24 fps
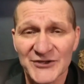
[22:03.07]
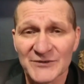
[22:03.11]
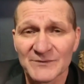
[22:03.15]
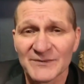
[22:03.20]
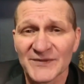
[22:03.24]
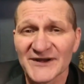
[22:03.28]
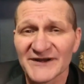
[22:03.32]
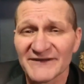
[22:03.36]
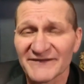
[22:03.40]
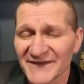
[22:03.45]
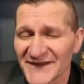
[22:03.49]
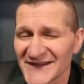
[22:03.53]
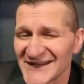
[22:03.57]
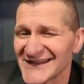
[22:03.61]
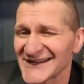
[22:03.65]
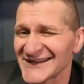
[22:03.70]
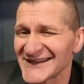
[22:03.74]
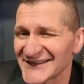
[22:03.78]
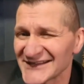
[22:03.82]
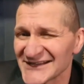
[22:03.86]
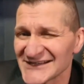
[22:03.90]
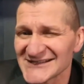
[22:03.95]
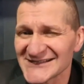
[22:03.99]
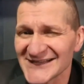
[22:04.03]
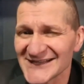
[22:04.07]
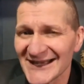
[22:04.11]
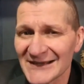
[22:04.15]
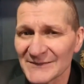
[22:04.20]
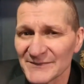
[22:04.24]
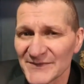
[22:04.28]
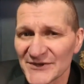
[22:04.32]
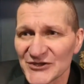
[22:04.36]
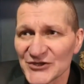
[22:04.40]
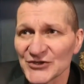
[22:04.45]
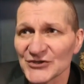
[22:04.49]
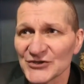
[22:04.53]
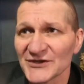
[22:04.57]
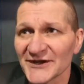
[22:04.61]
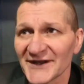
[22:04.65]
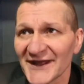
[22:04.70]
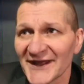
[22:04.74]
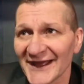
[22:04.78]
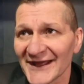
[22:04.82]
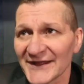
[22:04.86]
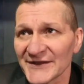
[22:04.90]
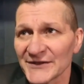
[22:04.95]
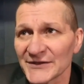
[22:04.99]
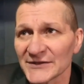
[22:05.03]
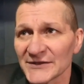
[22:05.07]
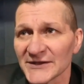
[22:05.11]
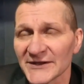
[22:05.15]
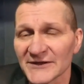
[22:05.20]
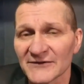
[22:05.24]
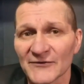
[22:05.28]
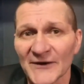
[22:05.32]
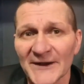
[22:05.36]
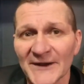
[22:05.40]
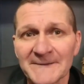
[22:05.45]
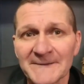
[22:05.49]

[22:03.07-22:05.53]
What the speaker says: But if it does happen, you can handle it, right?